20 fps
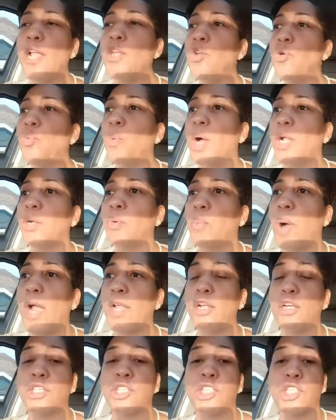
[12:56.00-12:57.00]
And you wonder
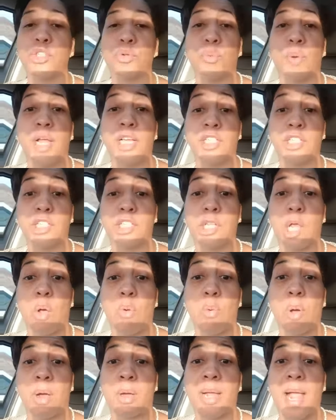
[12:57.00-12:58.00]
why your situations
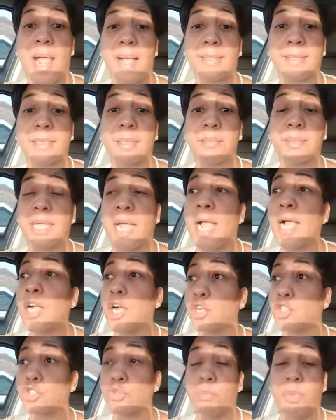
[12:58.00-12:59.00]
don't work out
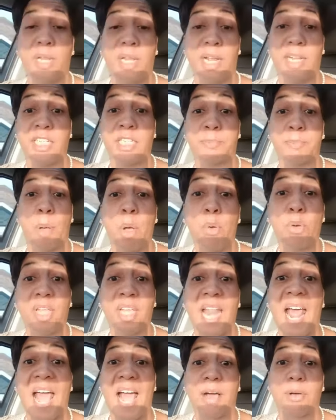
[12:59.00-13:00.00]
sometimes because you be done
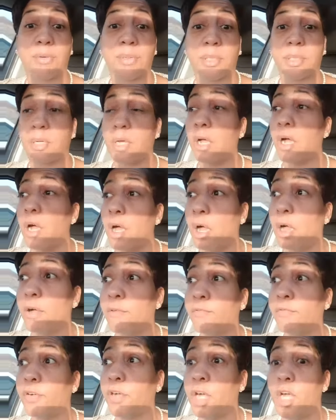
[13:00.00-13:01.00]
spoke it out
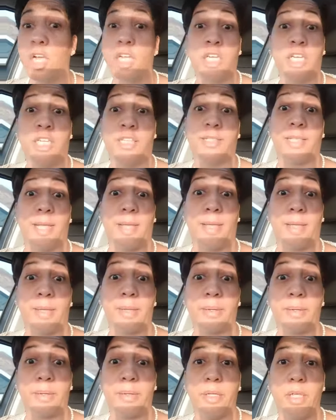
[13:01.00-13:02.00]
of a good
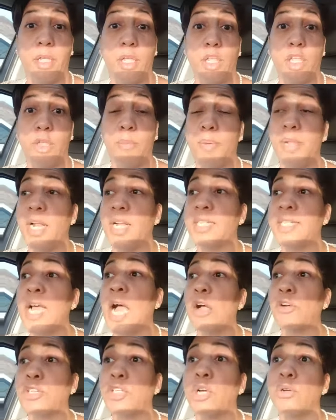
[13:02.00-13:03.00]
thing. You be done
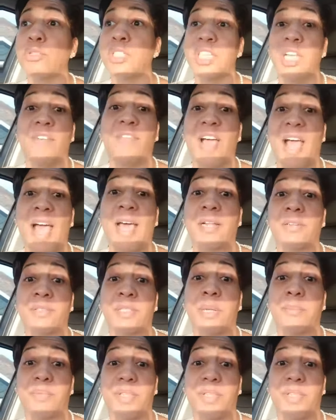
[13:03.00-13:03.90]
talk yourself out of